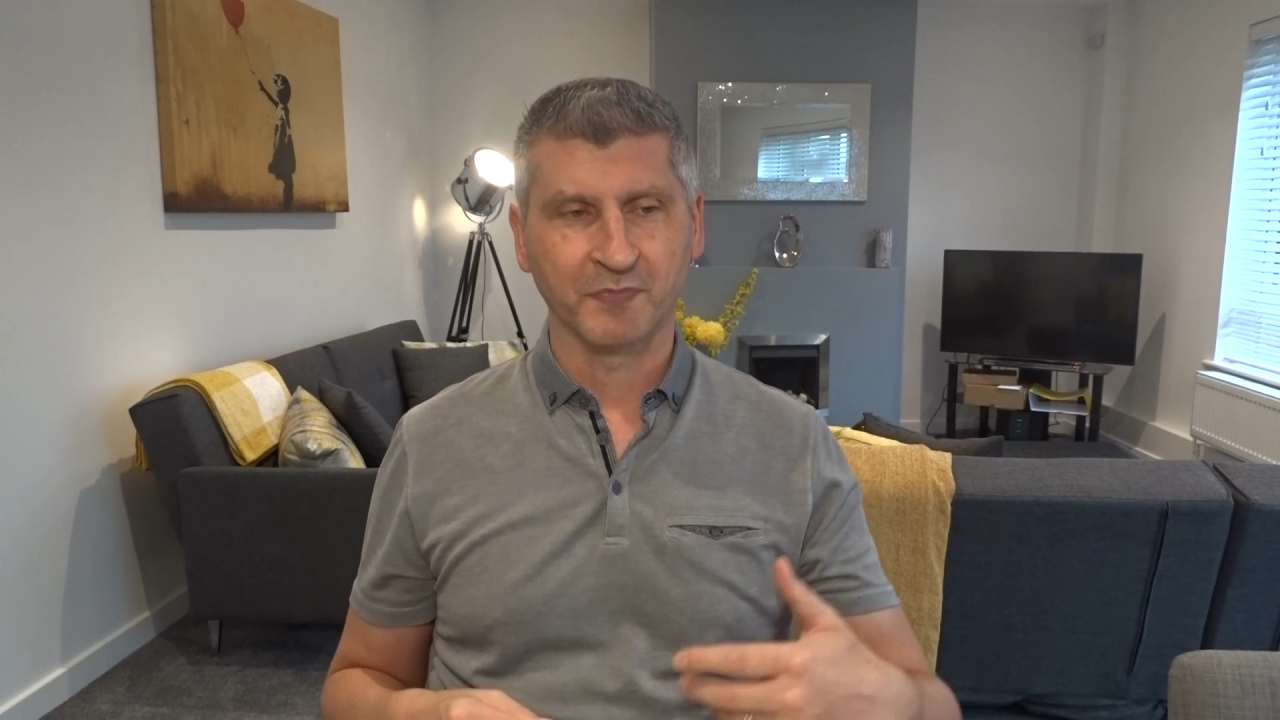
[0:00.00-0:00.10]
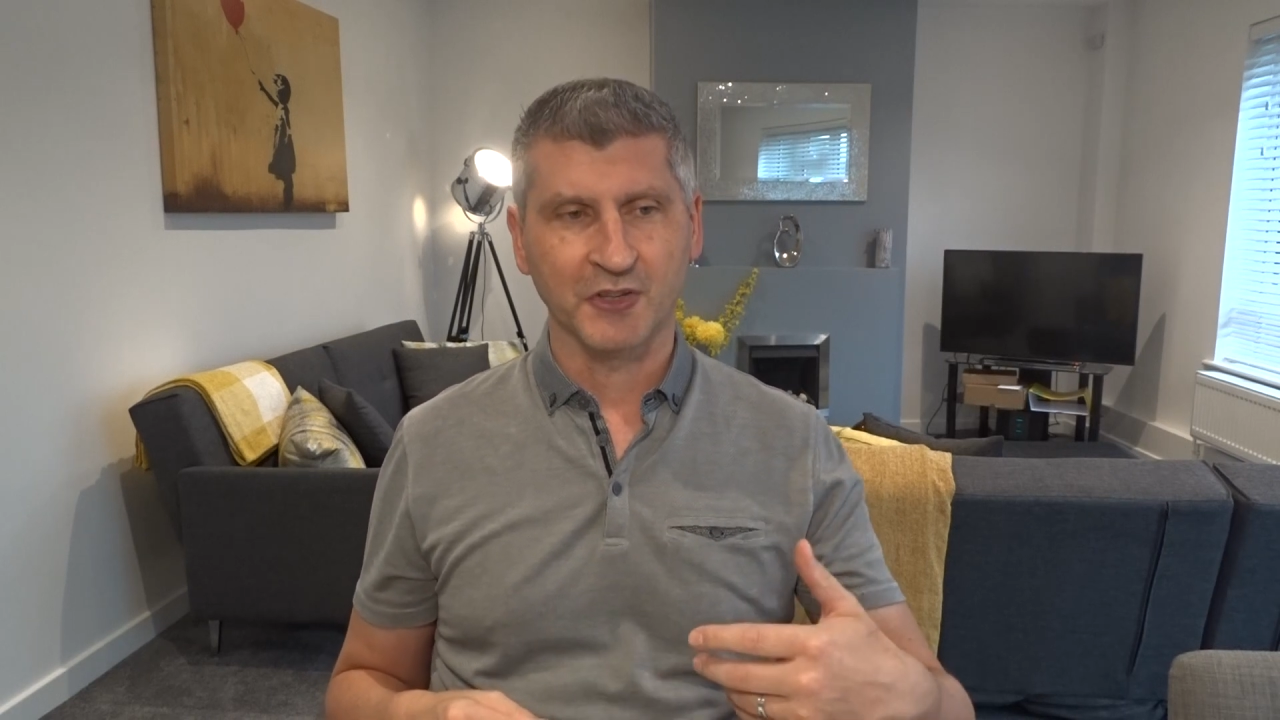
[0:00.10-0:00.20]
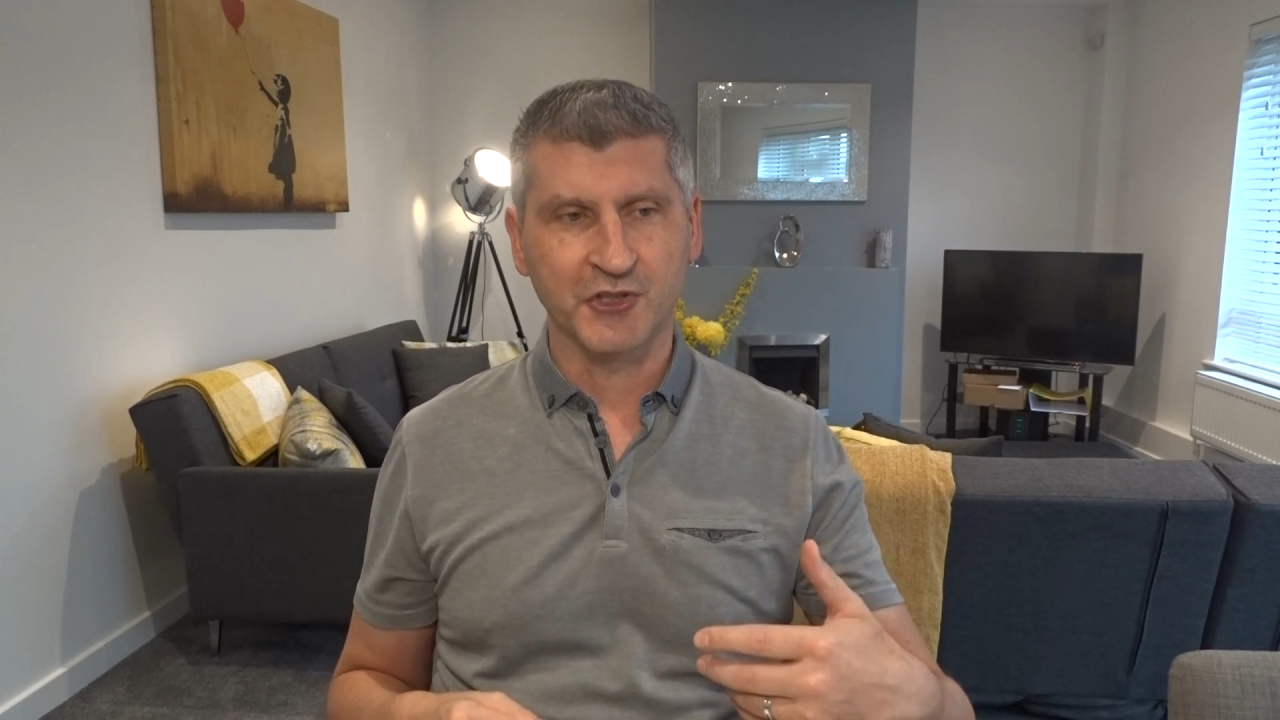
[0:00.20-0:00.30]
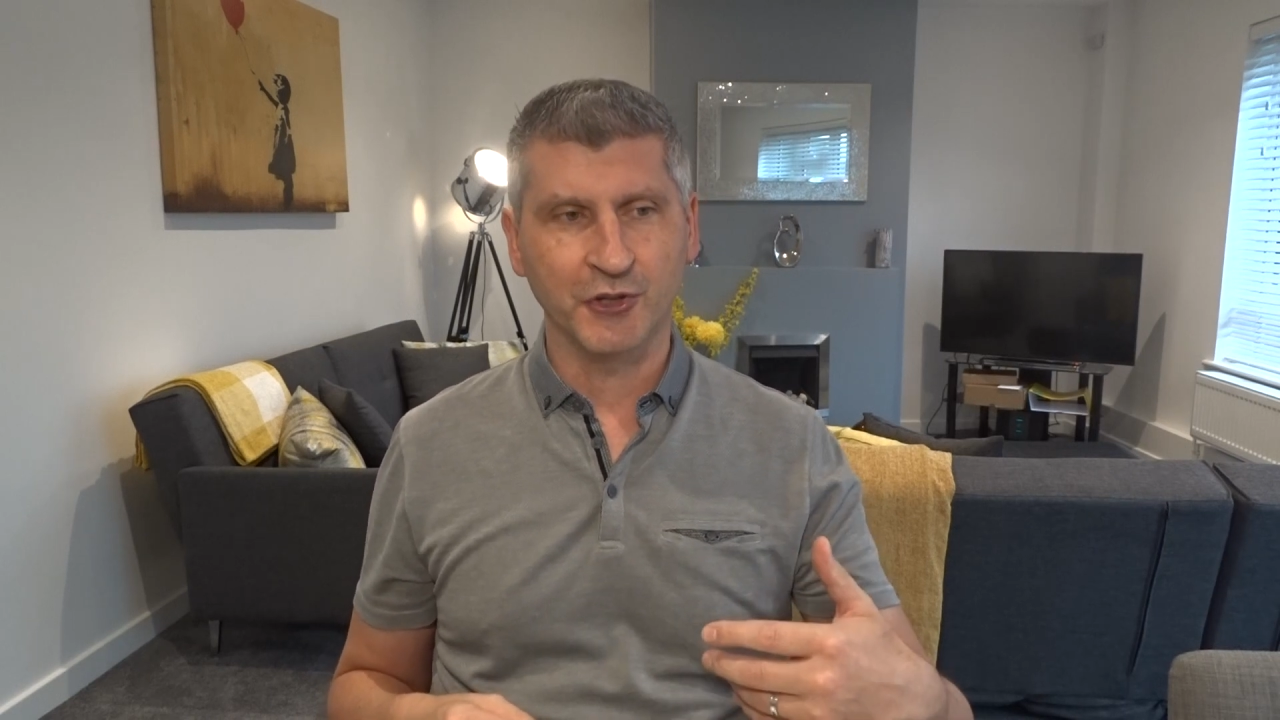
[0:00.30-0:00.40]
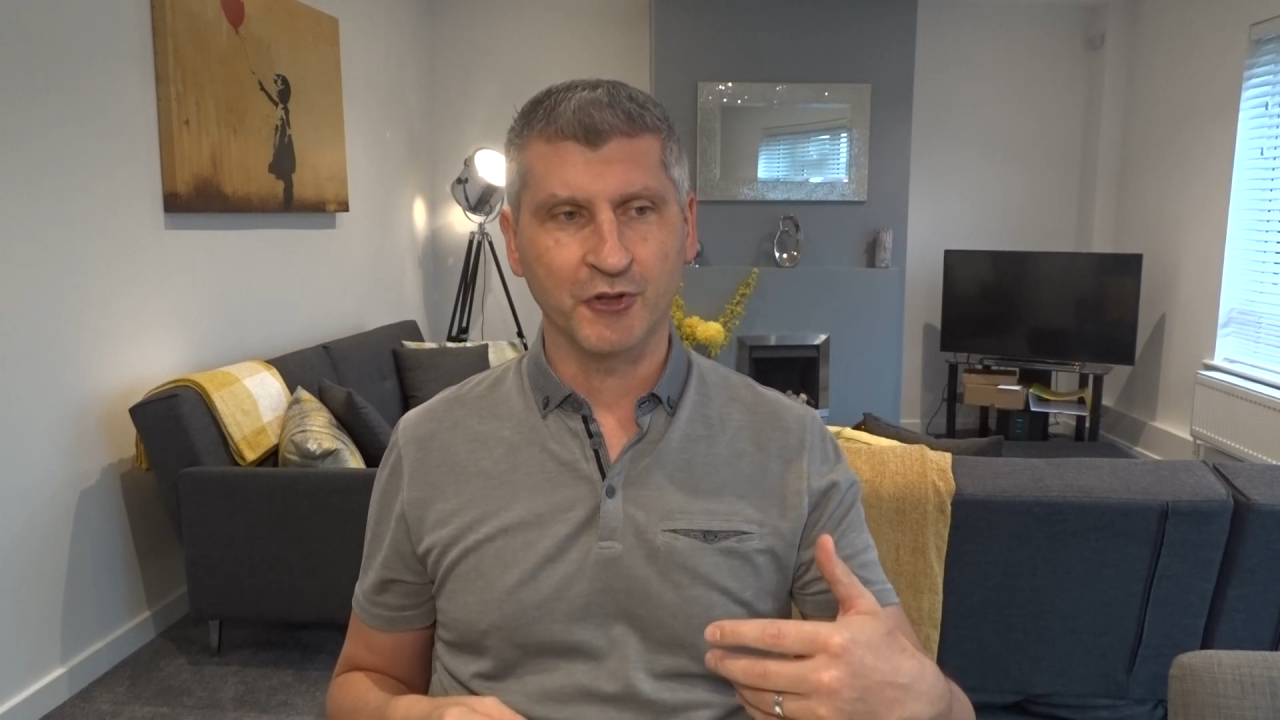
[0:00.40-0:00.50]

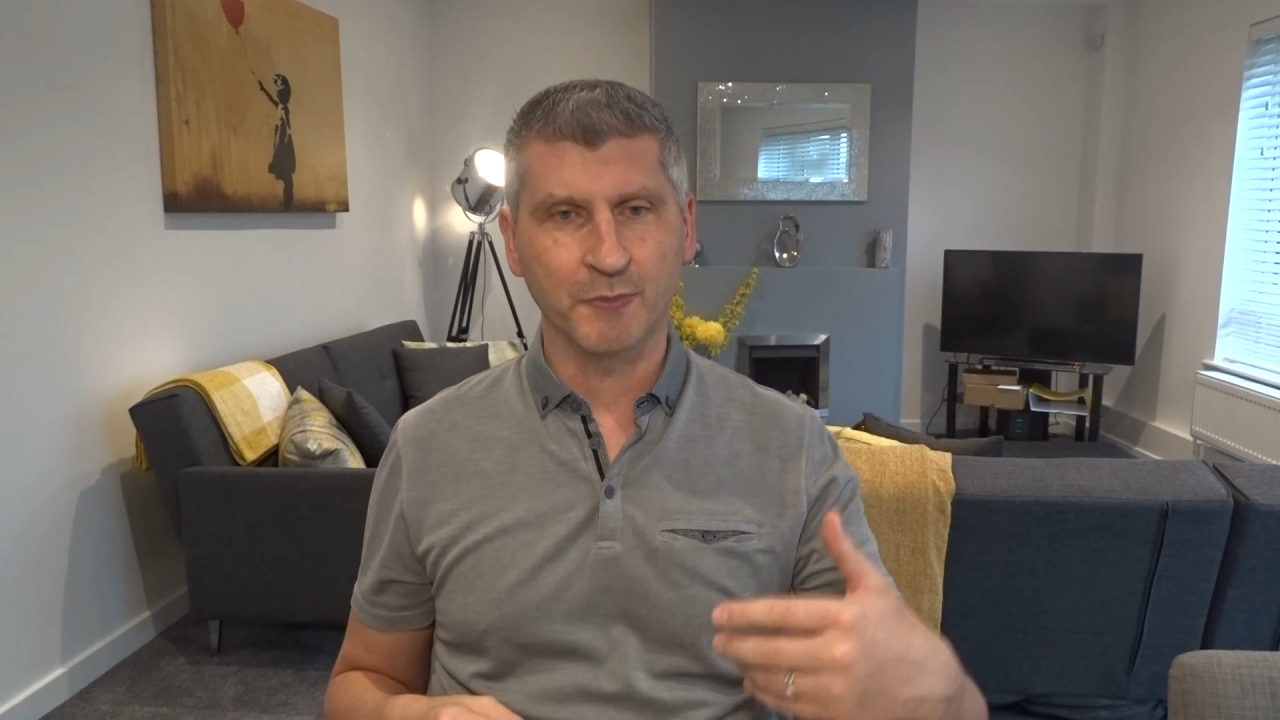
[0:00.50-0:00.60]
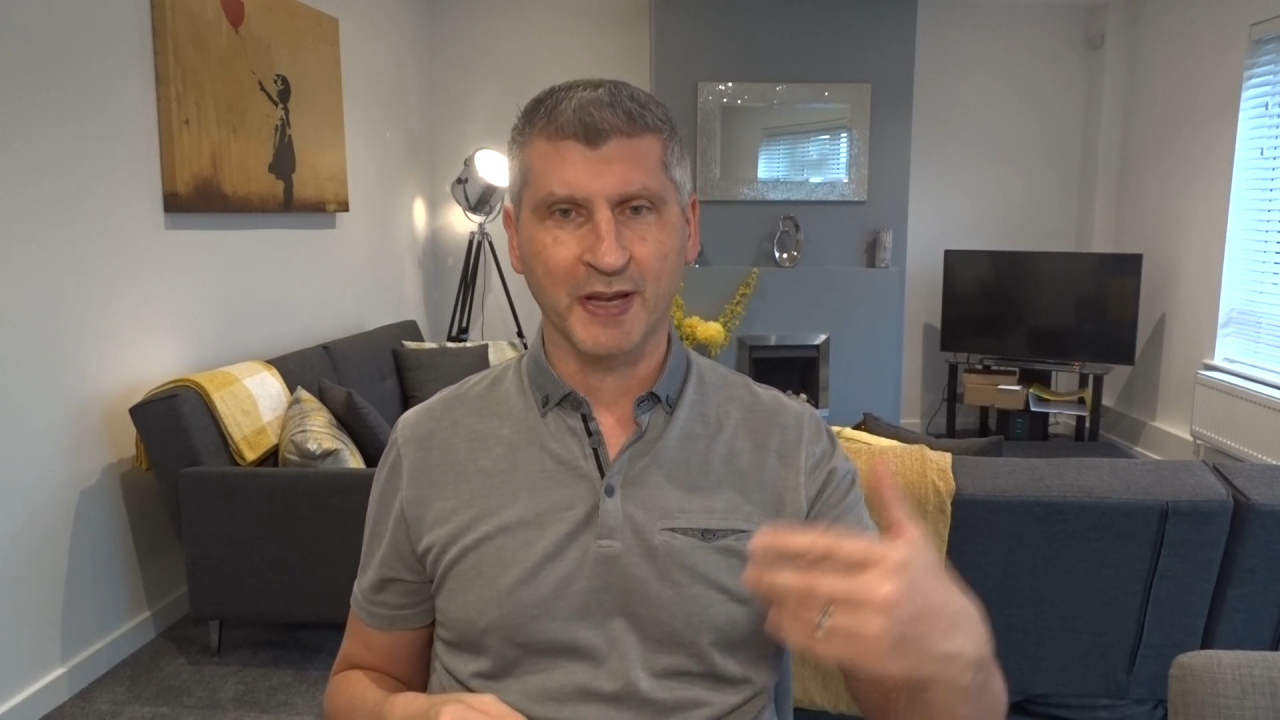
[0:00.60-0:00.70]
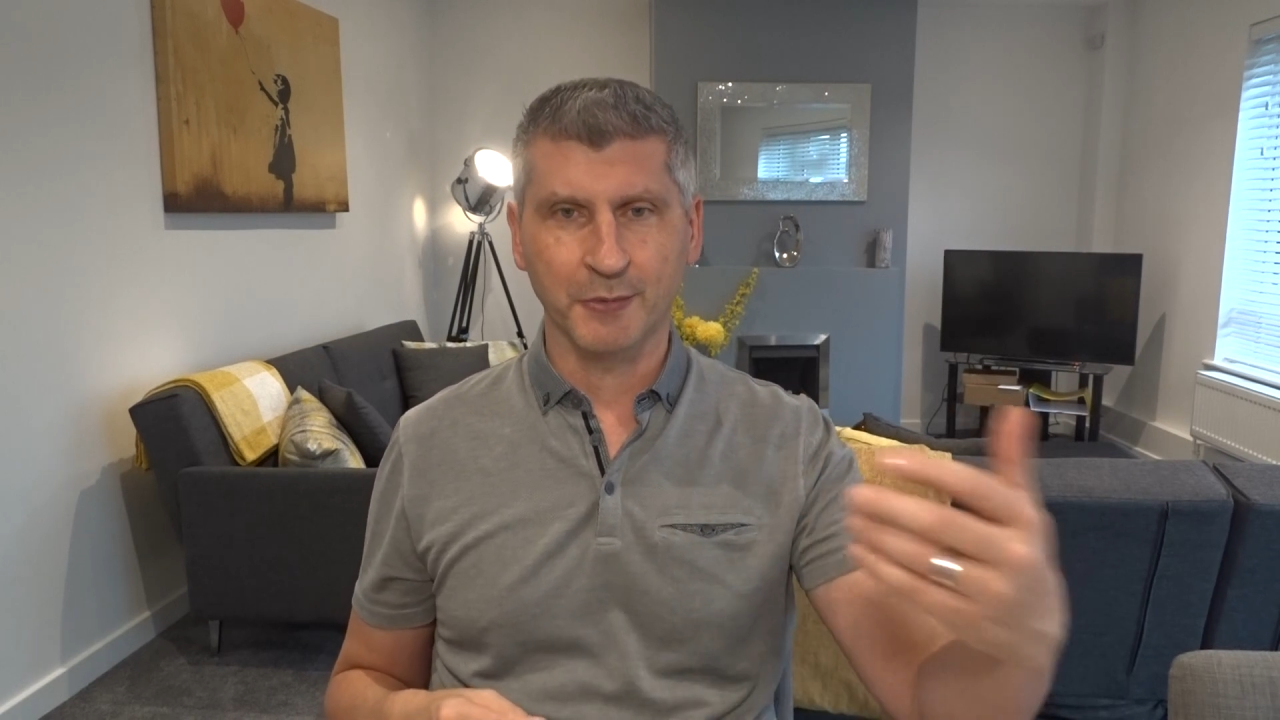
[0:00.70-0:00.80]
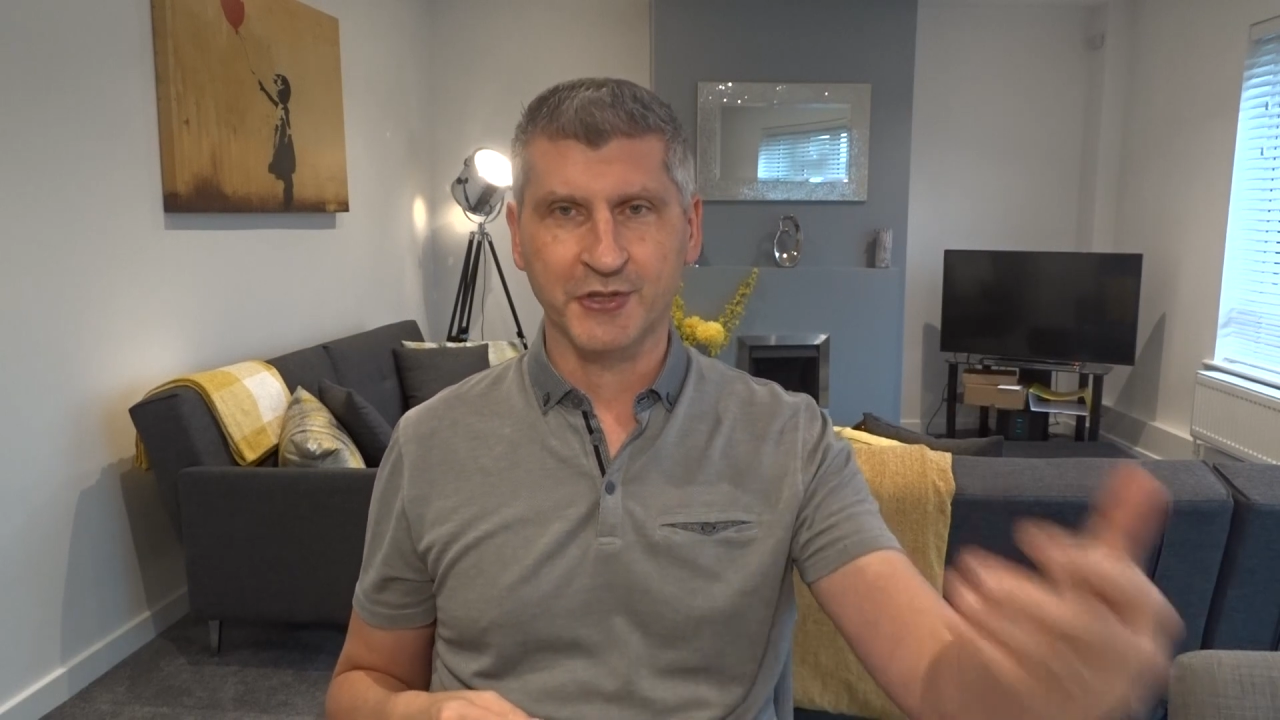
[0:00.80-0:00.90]
to be able